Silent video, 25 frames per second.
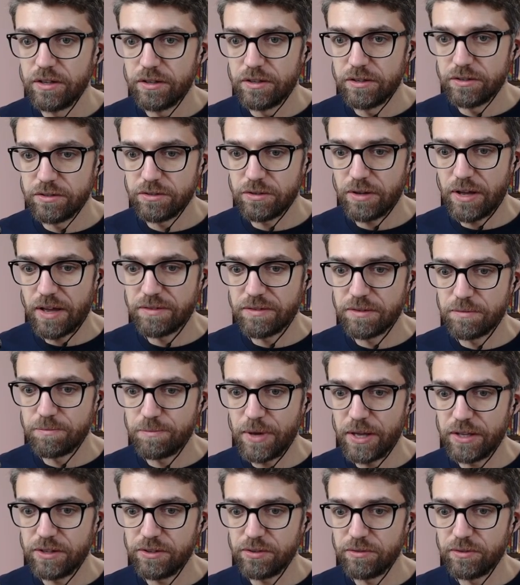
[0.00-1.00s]
so I have a
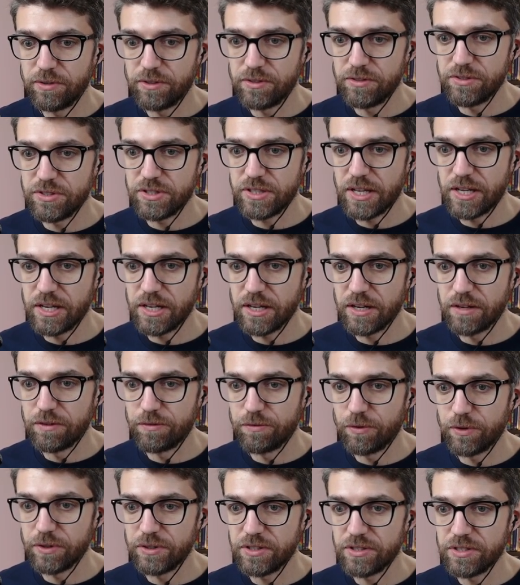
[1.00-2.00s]
better understanding
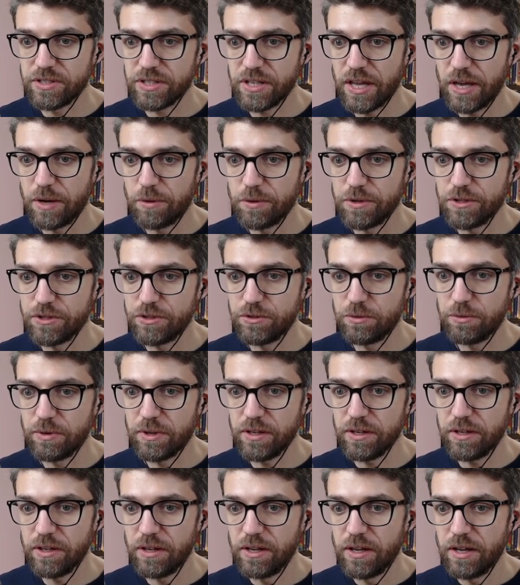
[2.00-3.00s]
of what the scale is
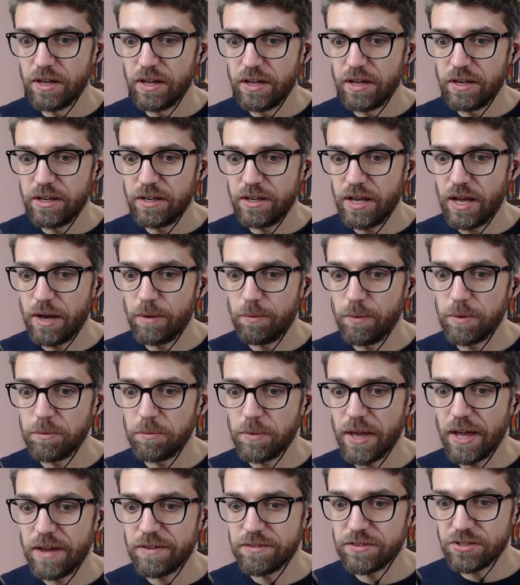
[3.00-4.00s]
doing. Now, when
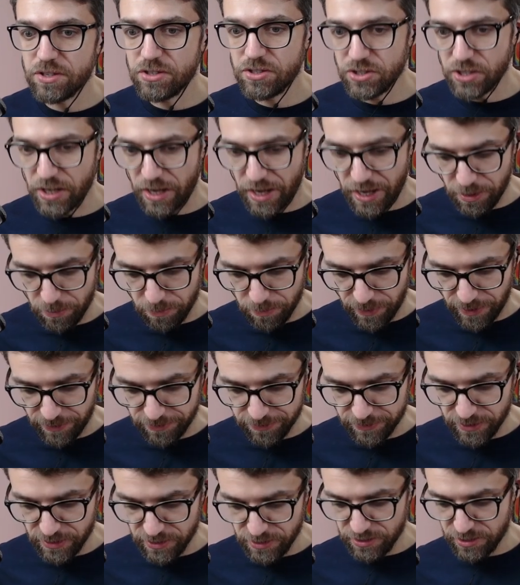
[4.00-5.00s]
we have such high
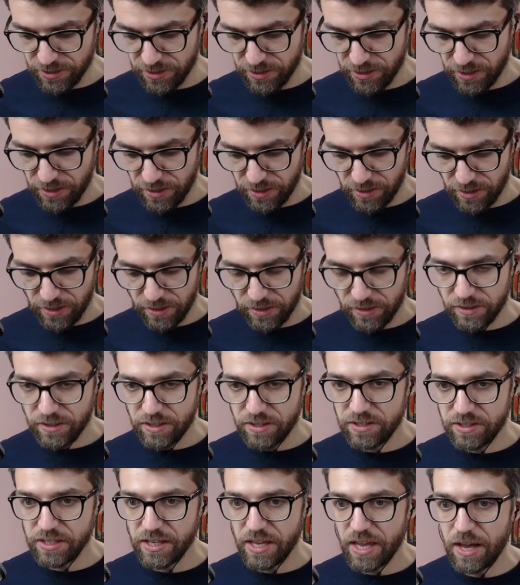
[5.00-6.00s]
roughness, the
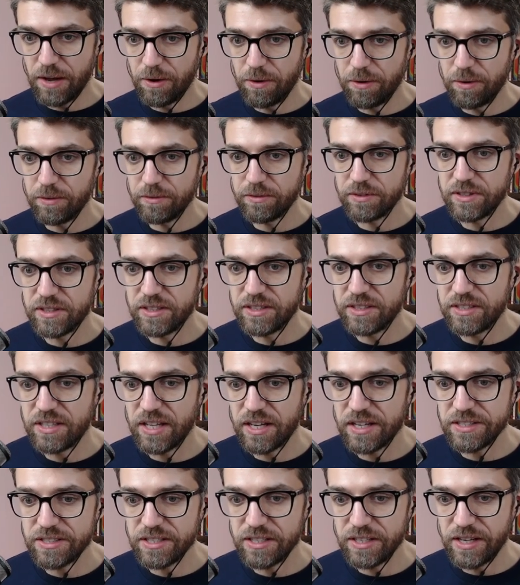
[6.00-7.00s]
scale
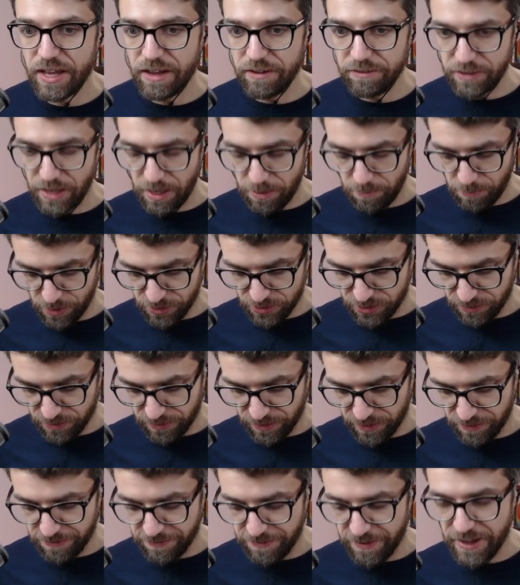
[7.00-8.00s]
doesn't have that much of
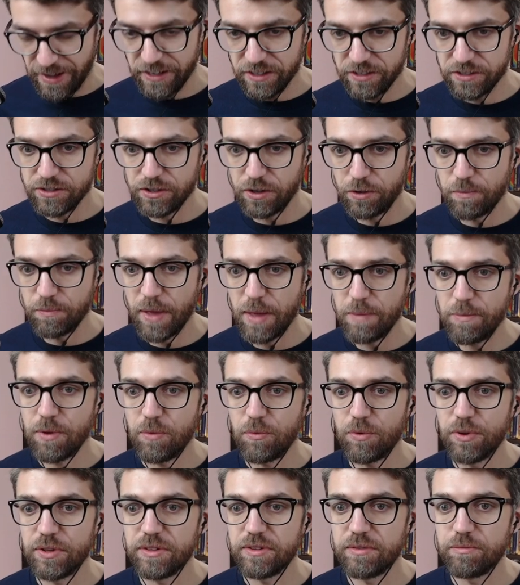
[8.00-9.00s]
an effect. So maybe
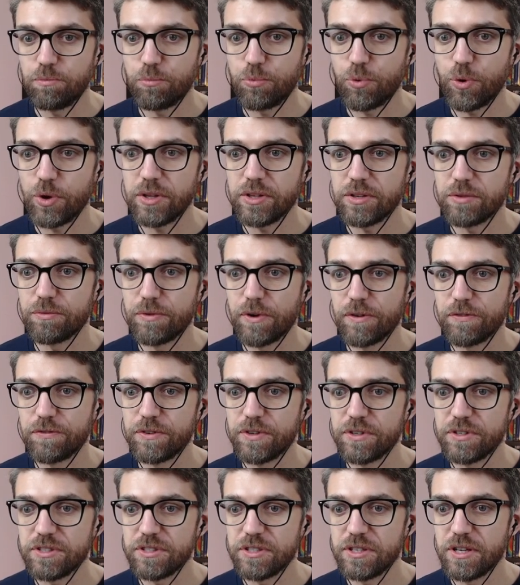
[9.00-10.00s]
we bring the
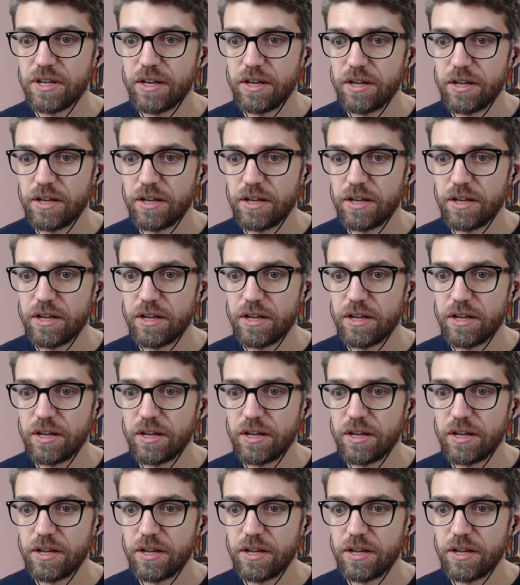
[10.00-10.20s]
roughness